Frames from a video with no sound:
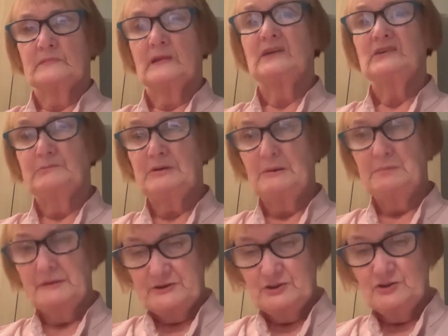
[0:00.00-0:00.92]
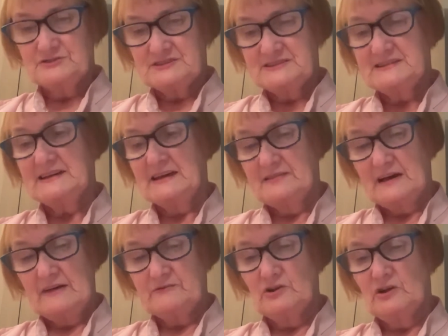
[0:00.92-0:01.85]
You'll probably note today that
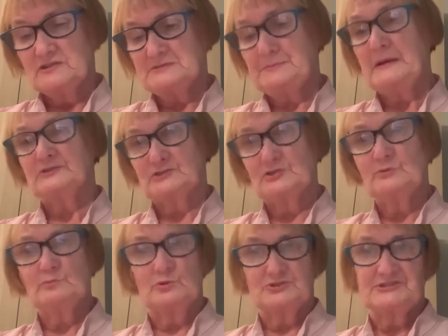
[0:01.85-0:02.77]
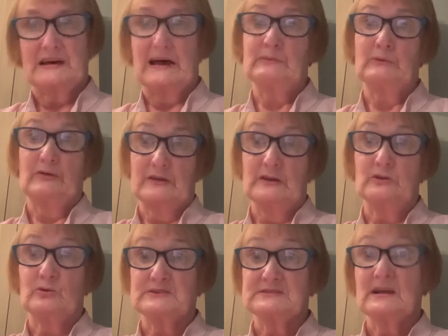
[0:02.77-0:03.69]
I've not spent too much time on the
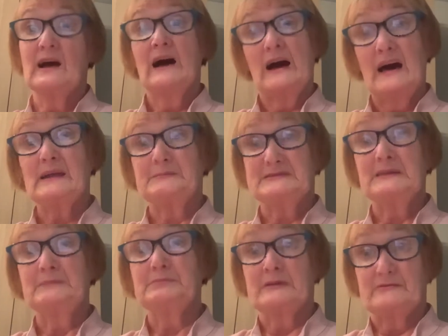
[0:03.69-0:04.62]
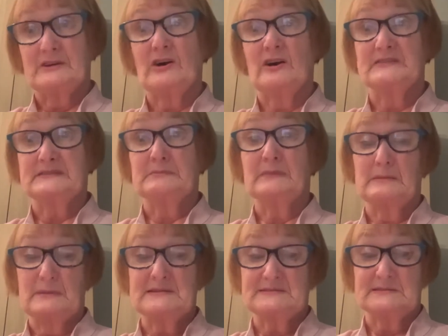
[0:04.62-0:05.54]
looks and I'm simply recording my
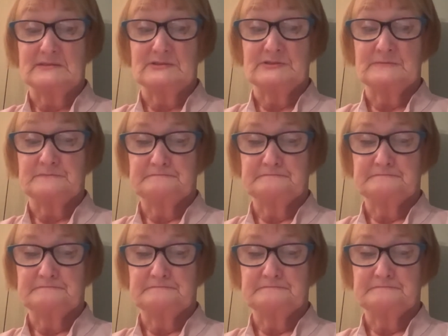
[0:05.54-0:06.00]
message.